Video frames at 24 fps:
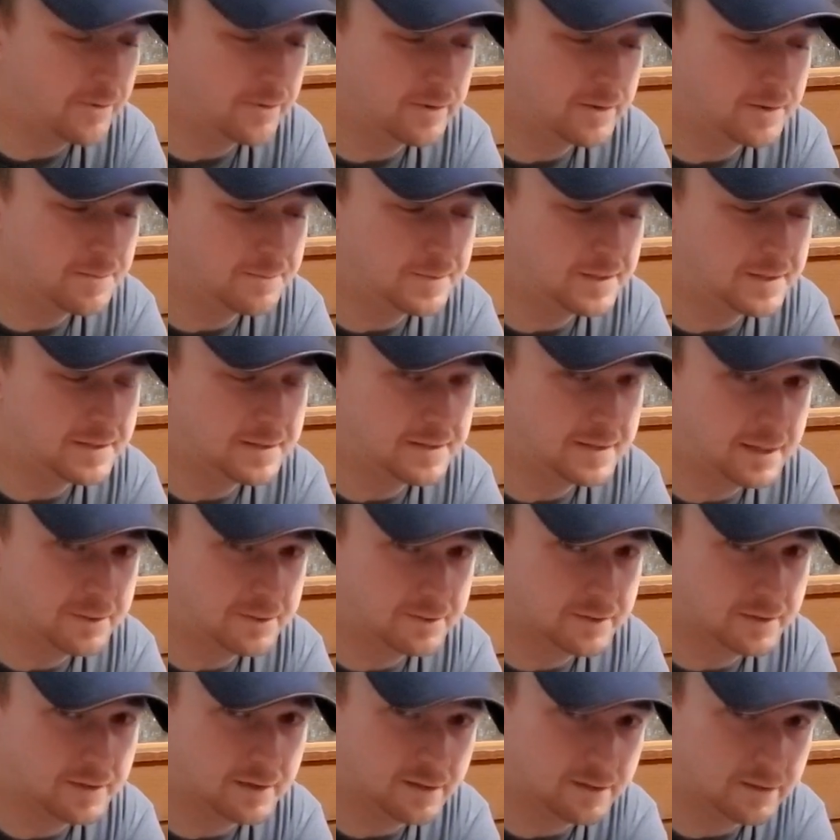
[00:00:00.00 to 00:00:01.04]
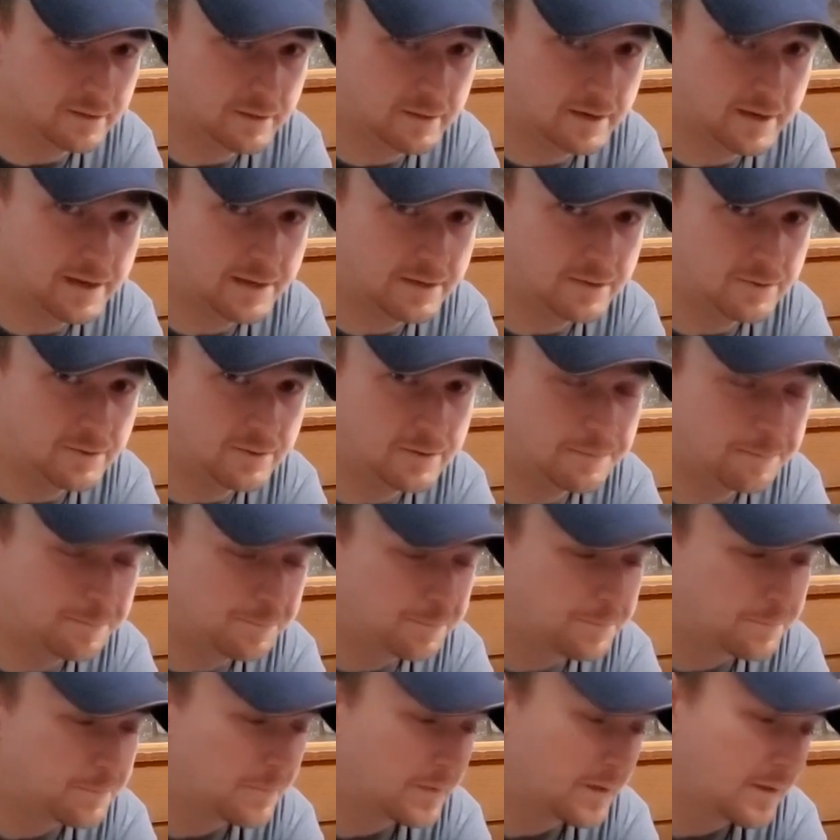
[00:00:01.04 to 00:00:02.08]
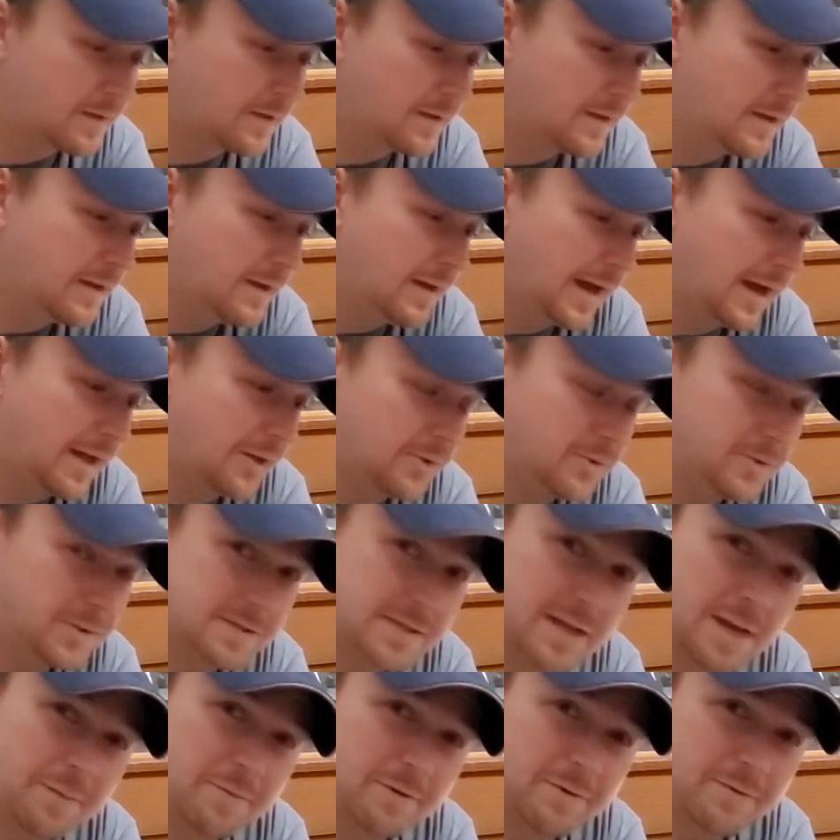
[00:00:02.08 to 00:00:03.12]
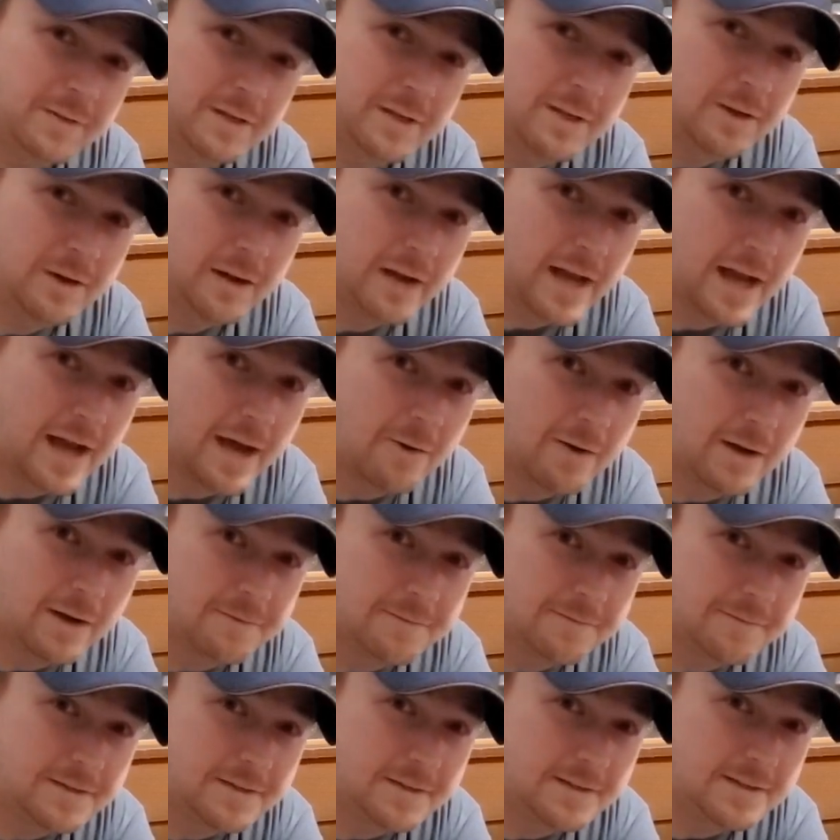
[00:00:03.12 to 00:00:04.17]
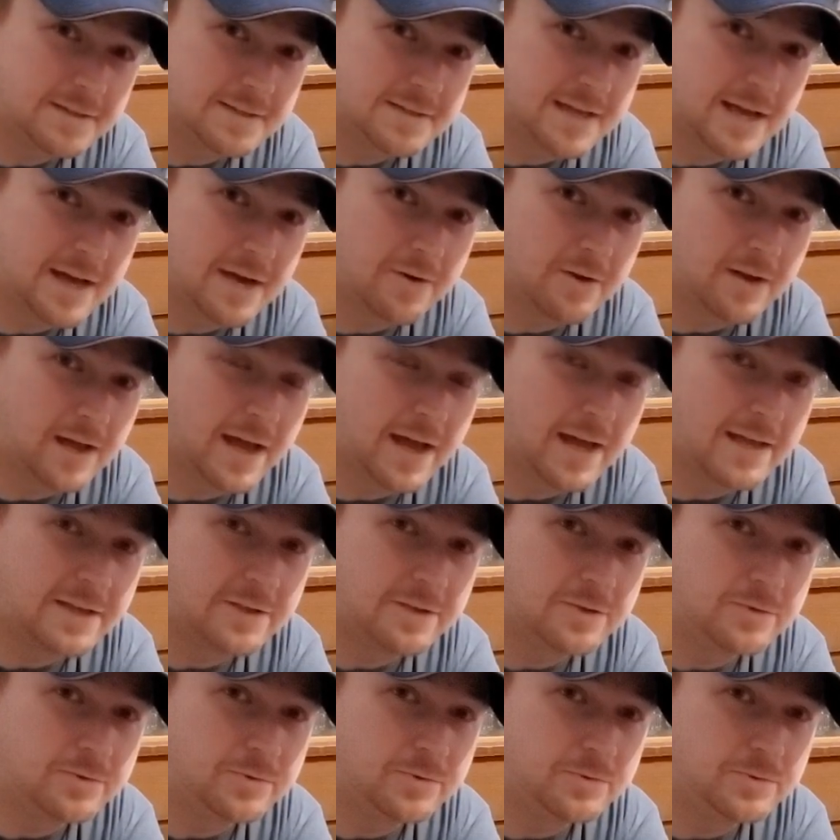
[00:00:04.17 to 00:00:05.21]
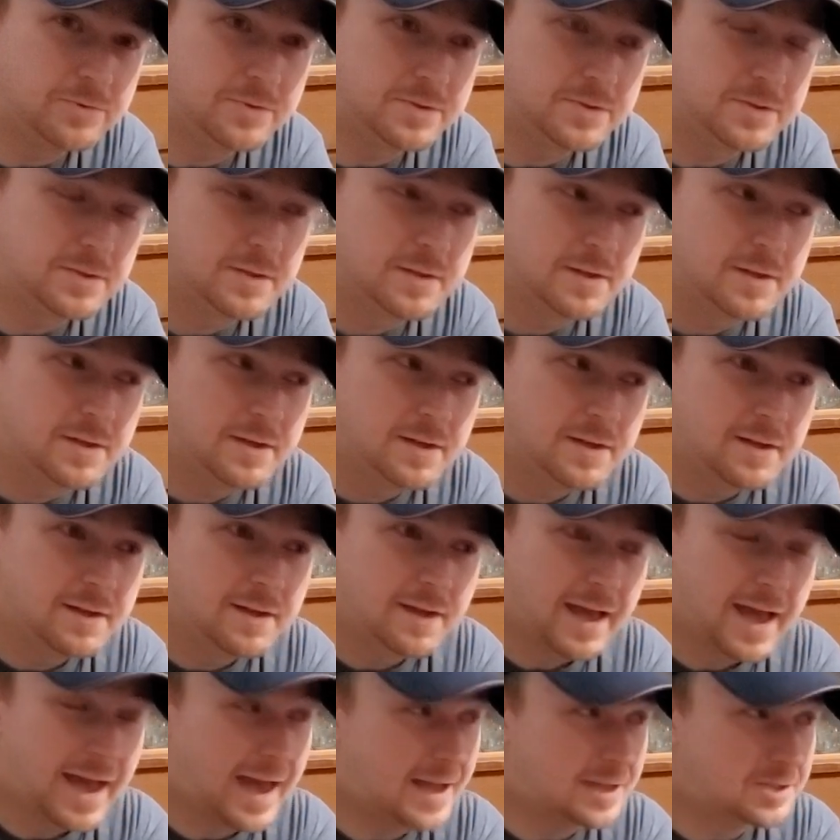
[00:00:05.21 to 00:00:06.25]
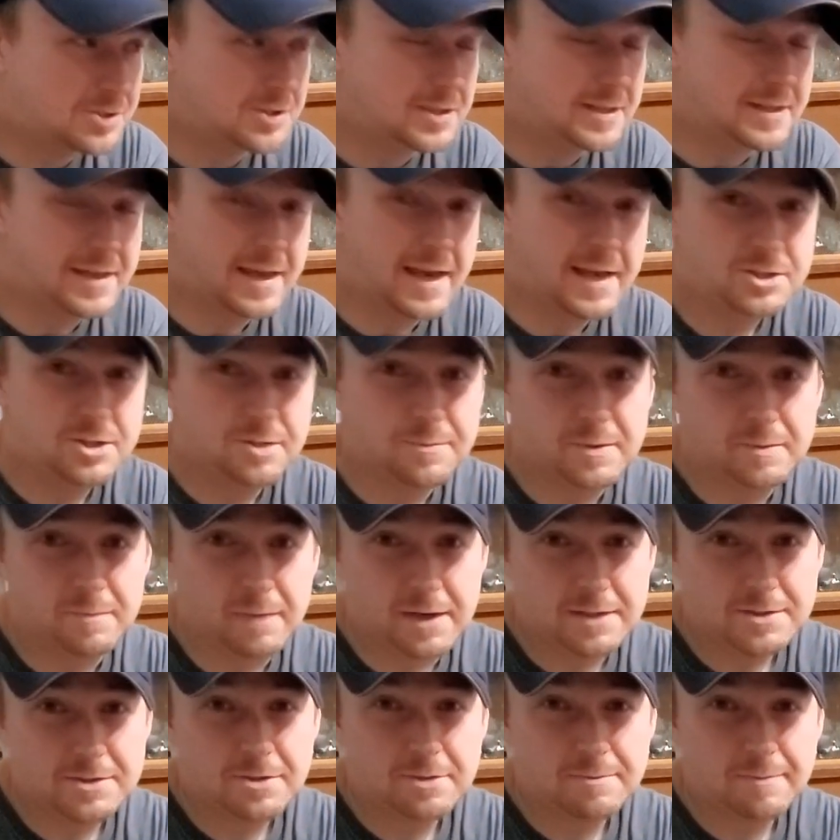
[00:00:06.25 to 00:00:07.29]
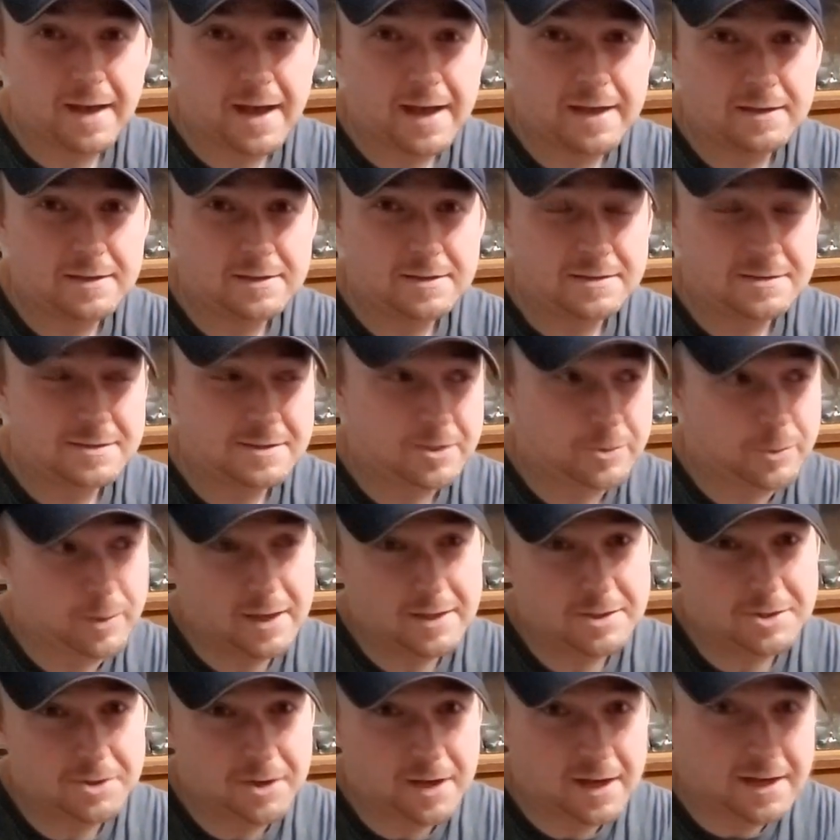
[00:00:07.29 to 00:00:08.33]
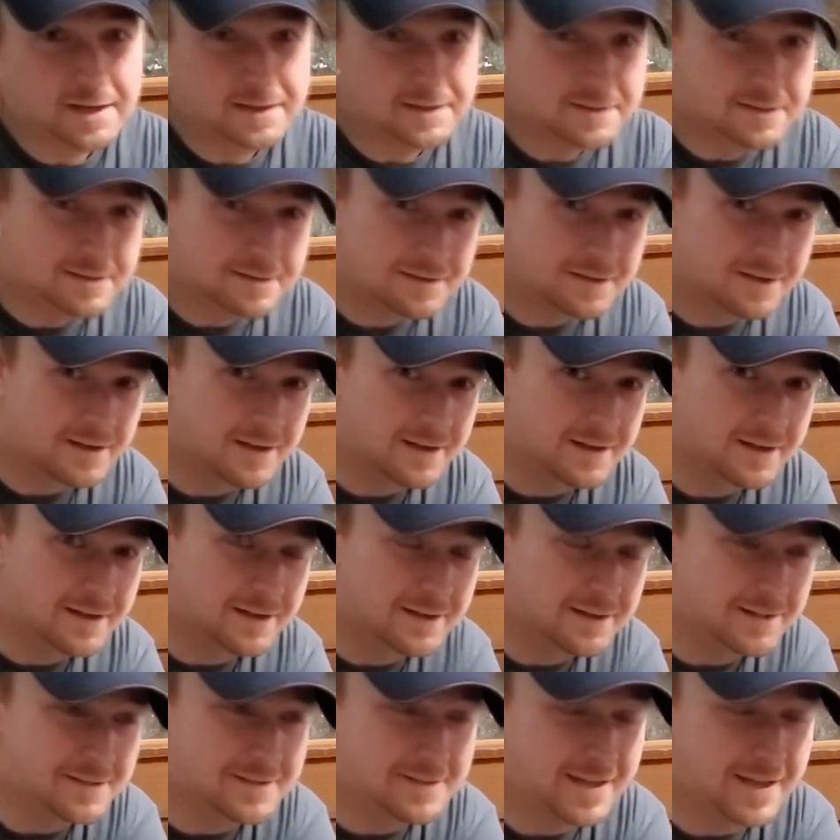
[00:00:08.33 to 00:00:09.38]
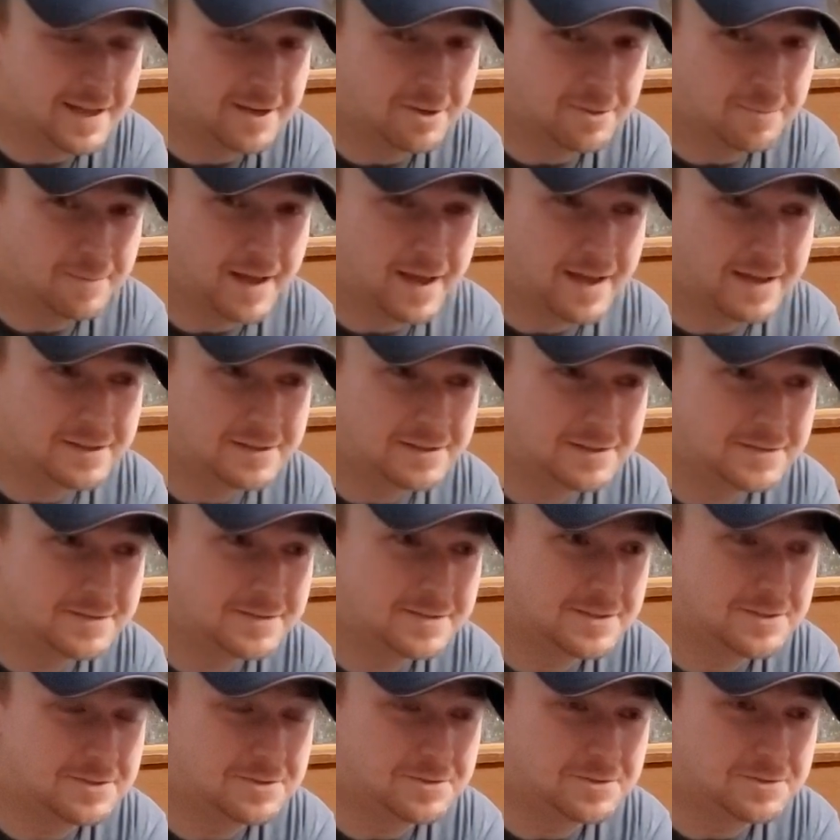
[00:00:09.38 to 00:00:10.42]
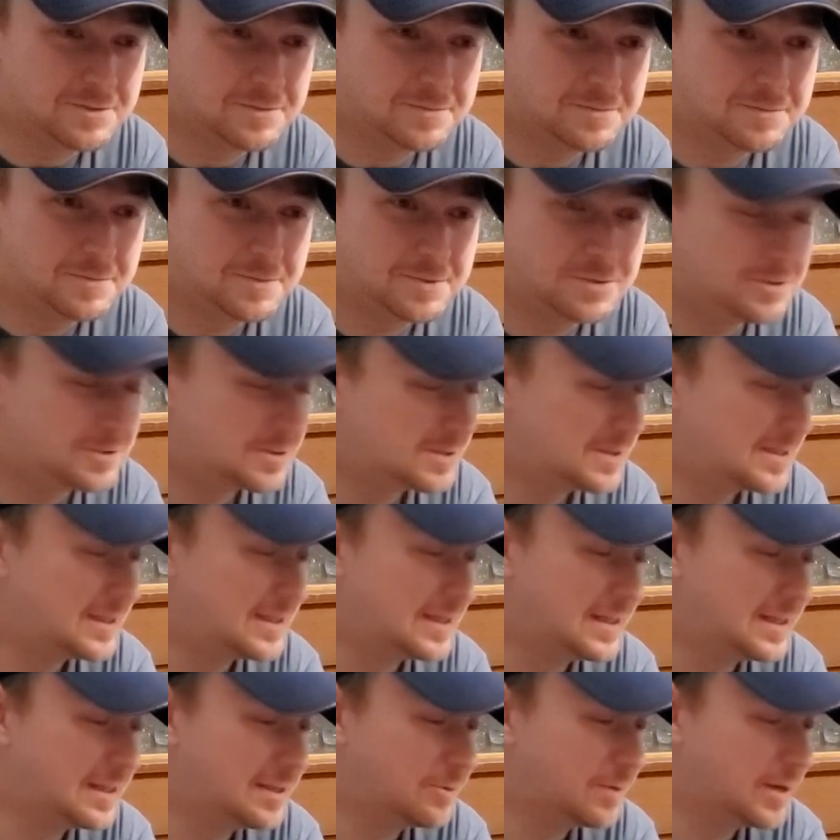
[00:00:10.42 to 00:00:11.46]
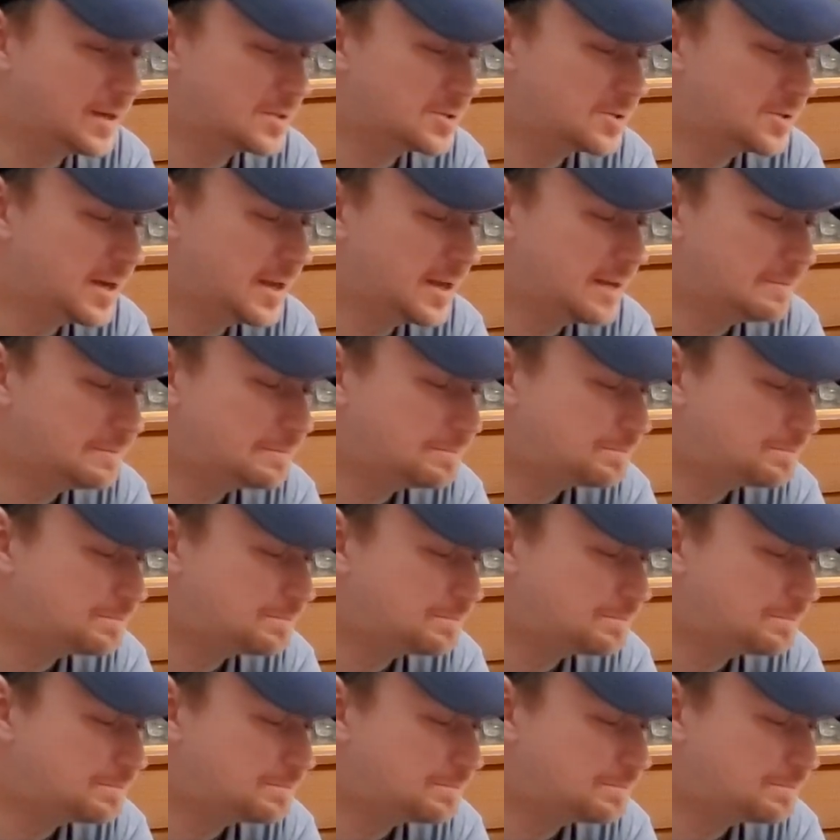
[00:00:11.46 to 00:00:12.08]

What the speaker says: really beat Tetracolor granule. I'll do a separate video on how I feed this out. I use actually ketchup and mustard bottles. They're restaurant container bottles that you'd see in any restaurant.